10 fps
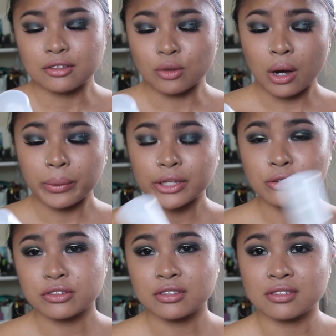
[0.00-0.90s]
So how I
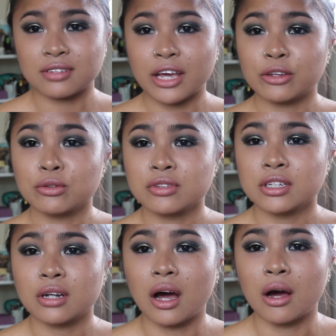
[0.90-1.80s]
use this is I use
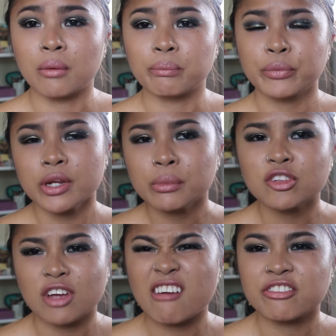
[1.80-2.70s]
it um, pretty
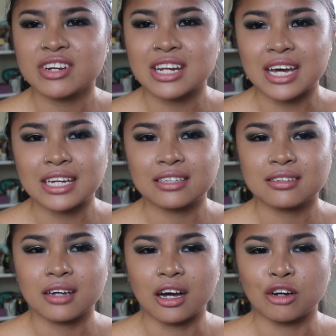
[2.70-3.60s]
much every
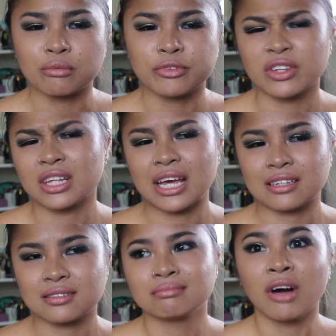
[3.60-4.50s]
night um, for the
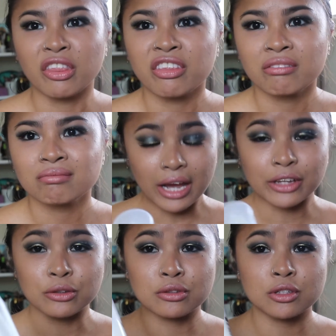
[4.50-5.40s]
last month. I
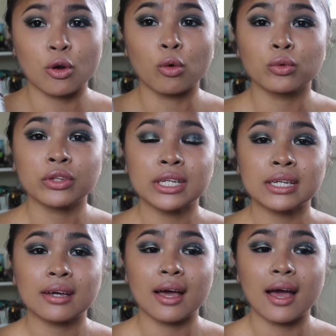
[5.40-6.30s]
use it
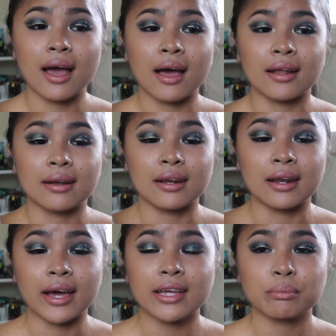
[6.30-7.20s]
only at
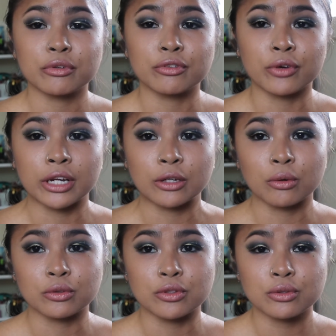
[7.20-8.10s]
night before I
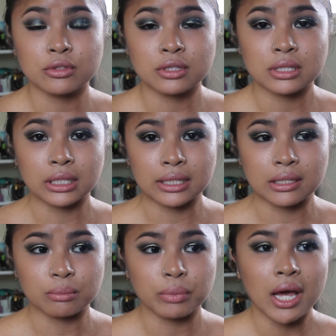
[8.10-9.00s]
go to
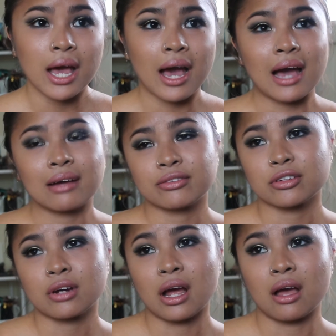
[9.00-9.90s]
sleep
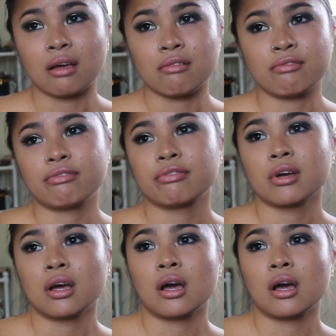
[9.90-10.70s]
after I've